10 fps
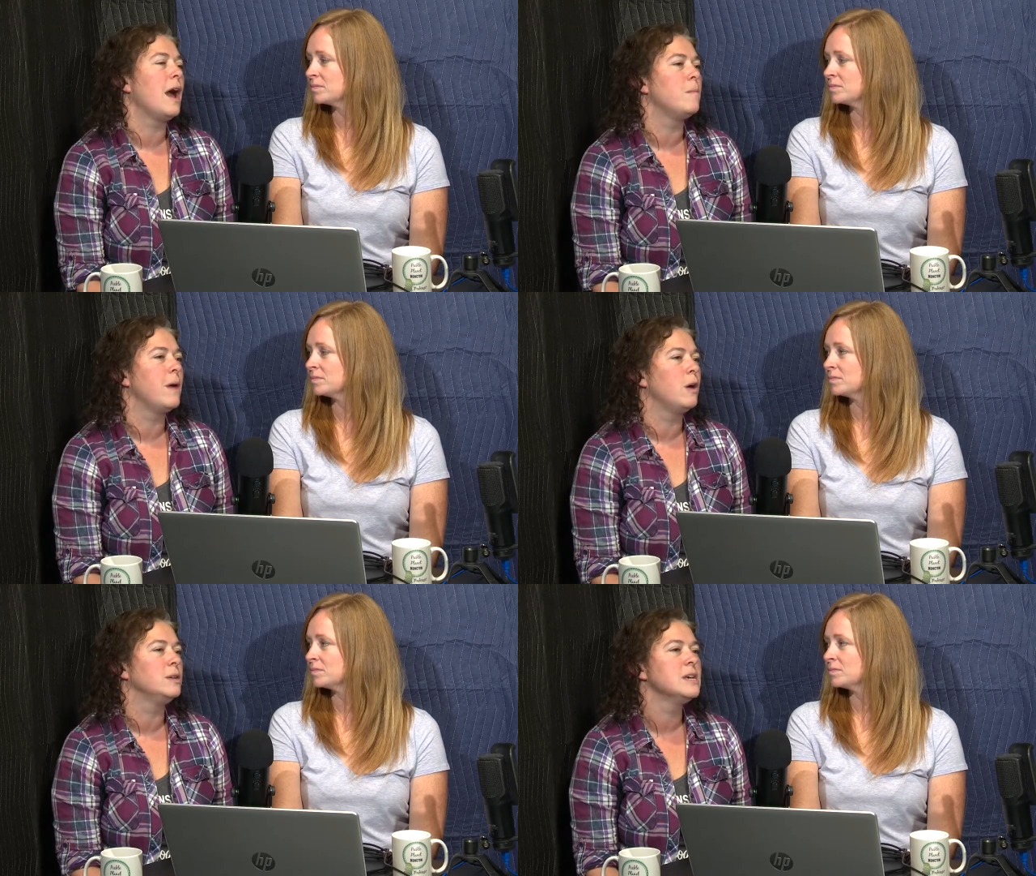
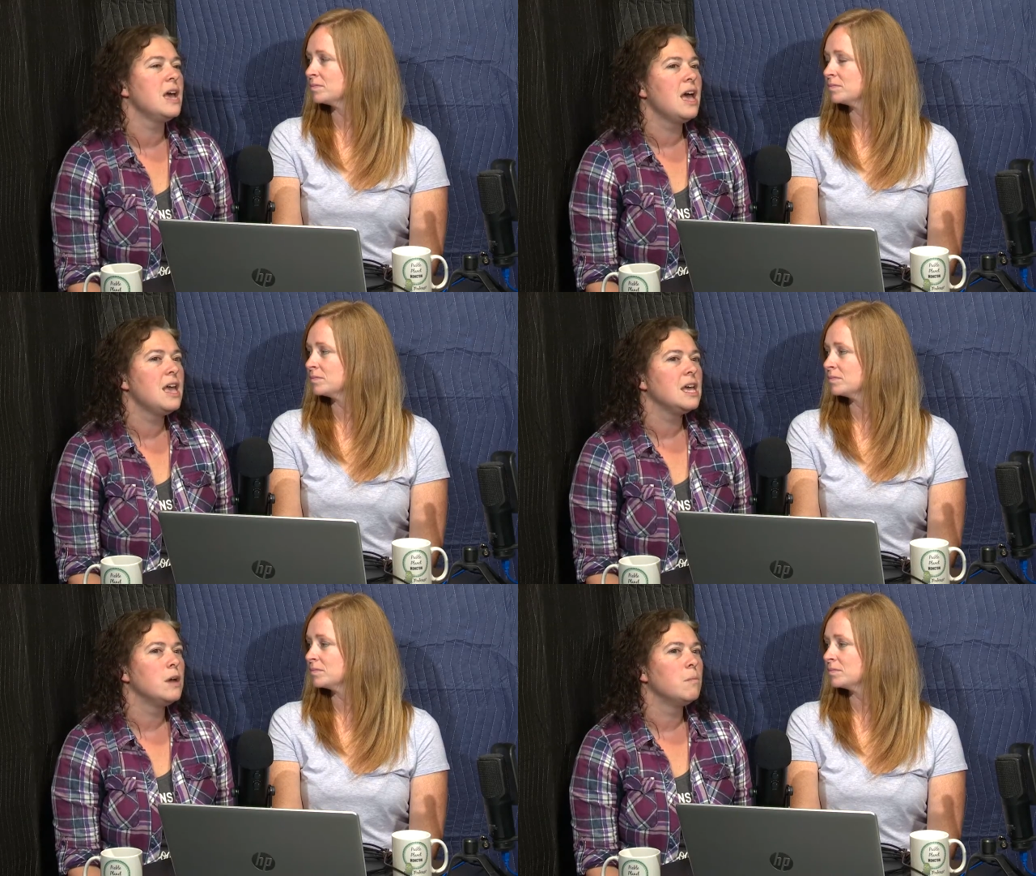Speaker 1: about
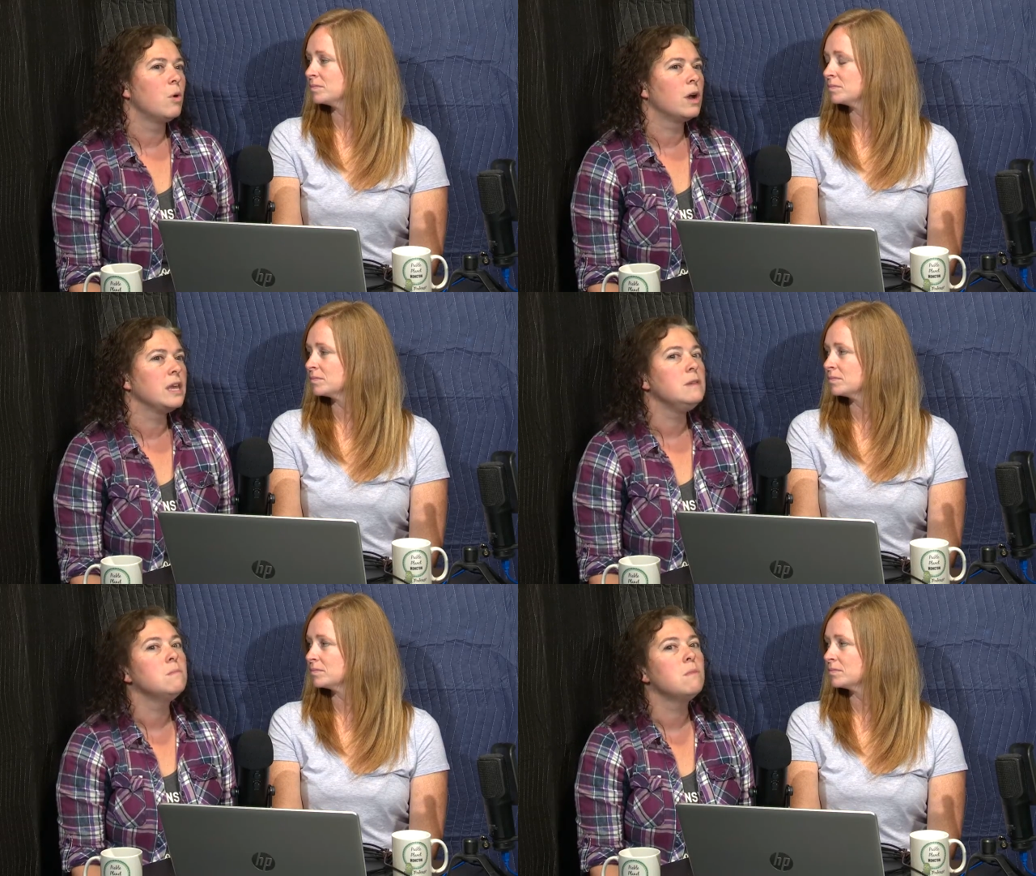more
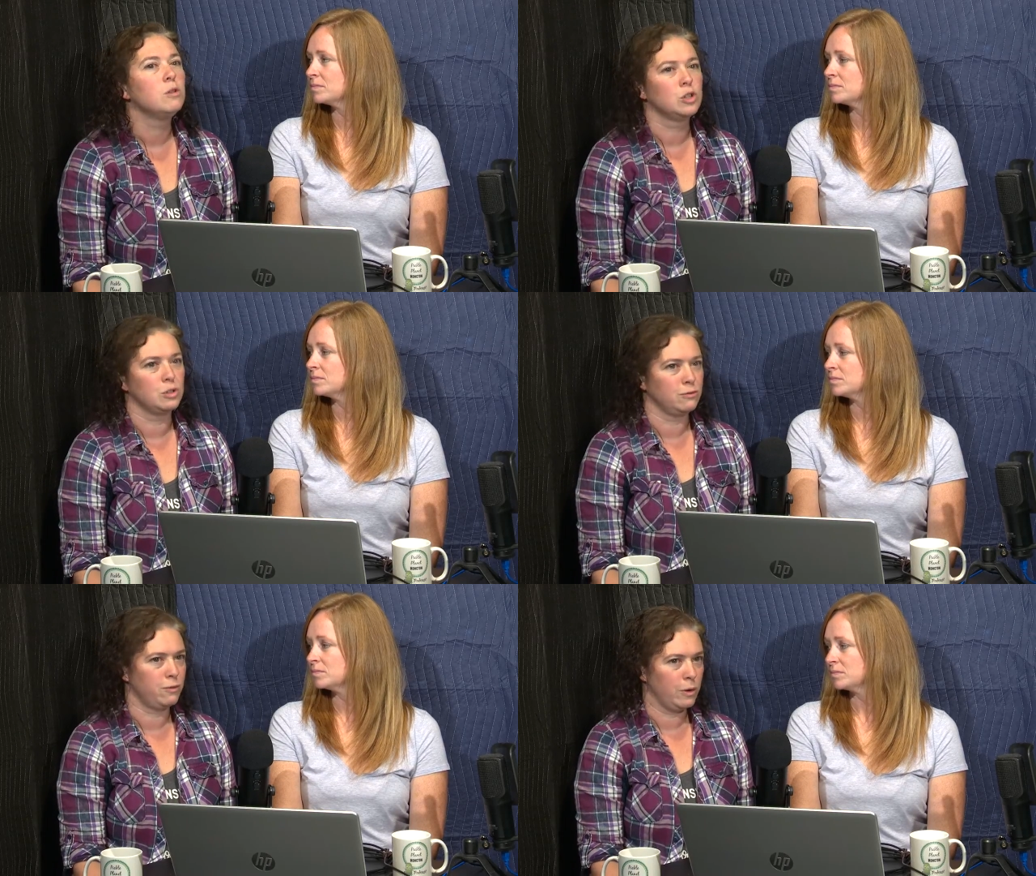
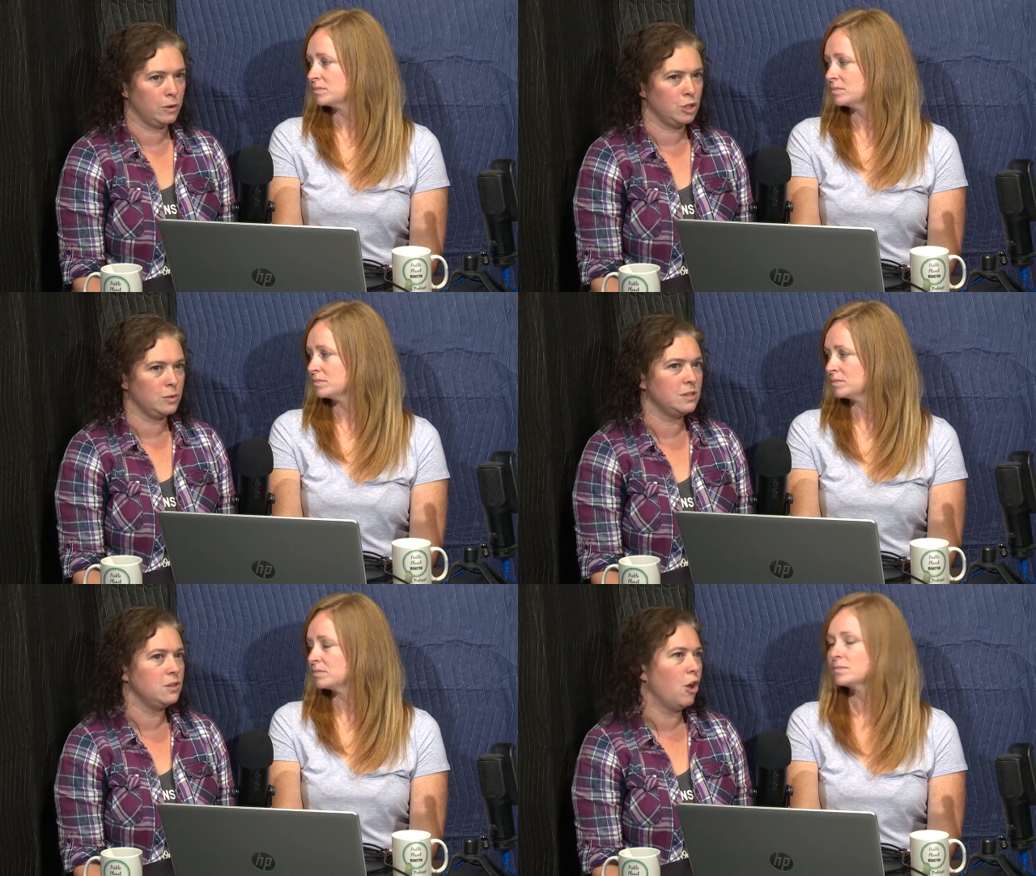emotional photo
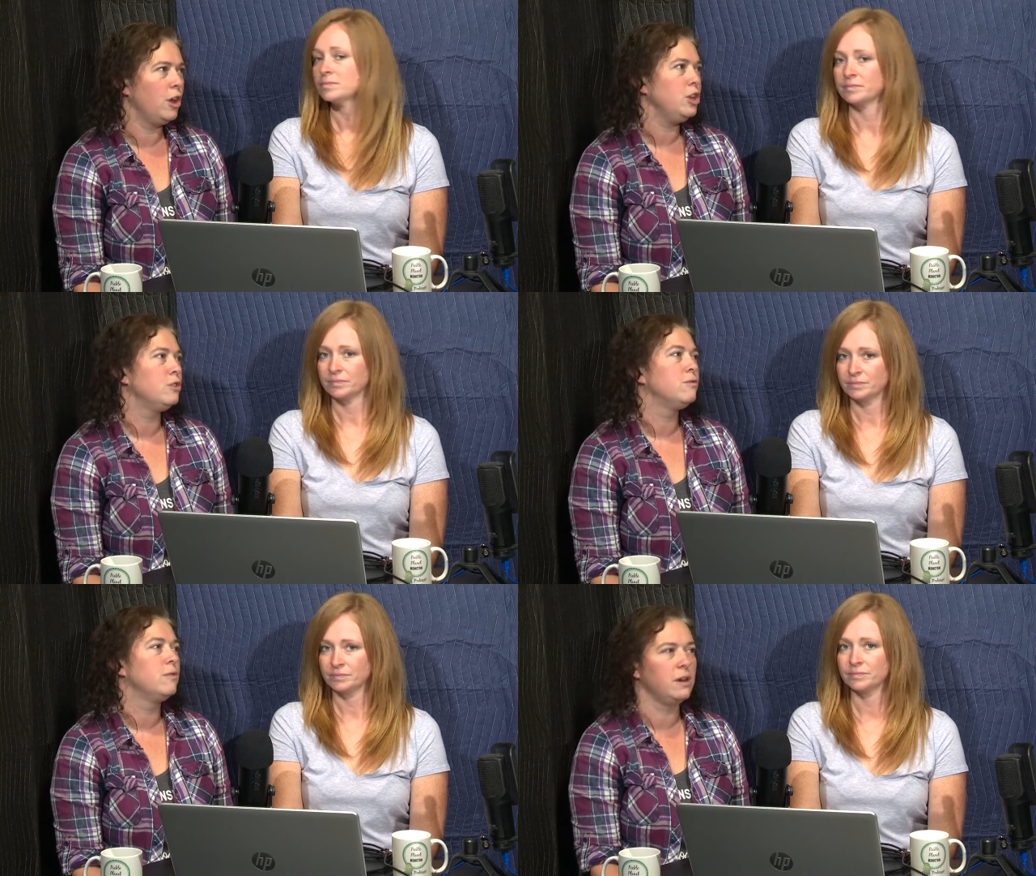shoots, not
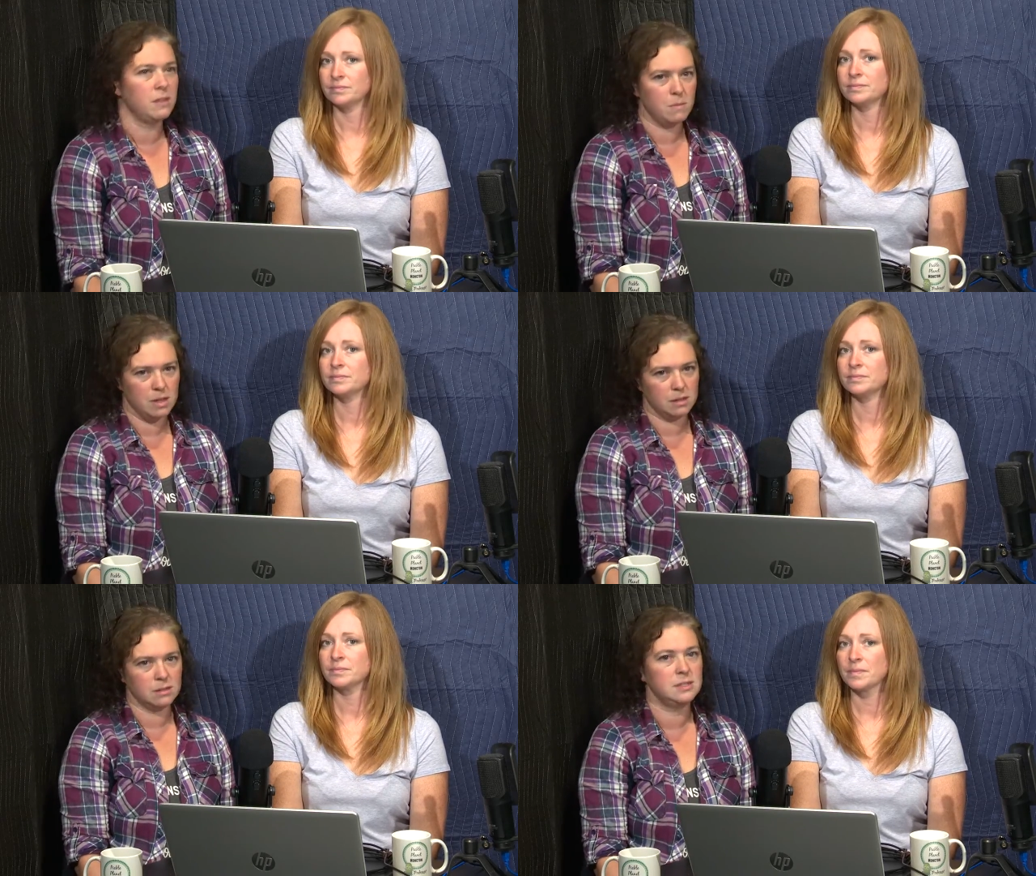your
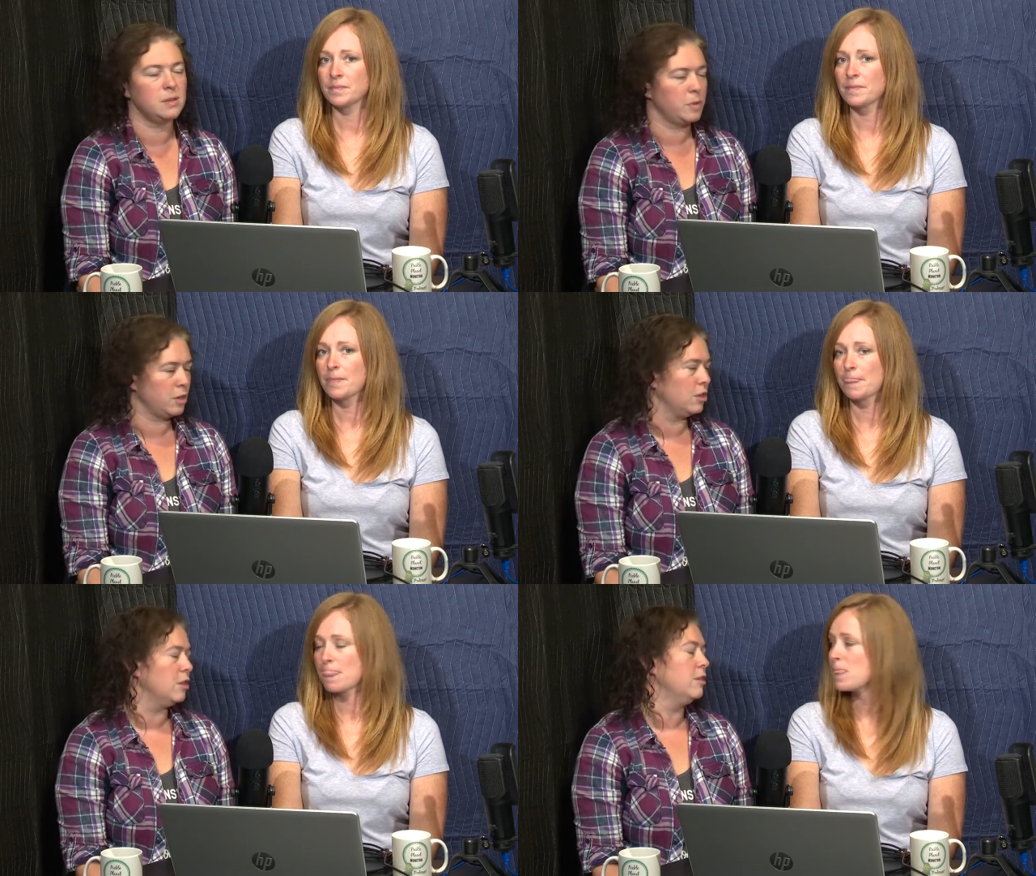run-of-the-mill
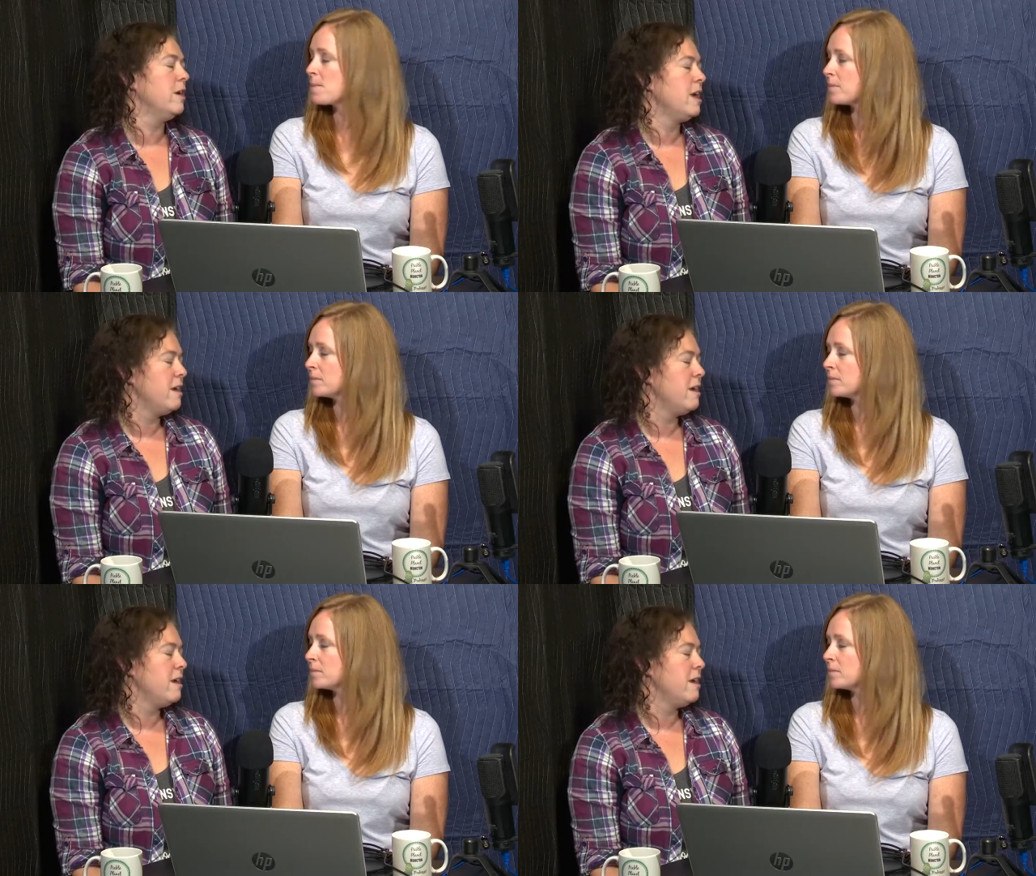typical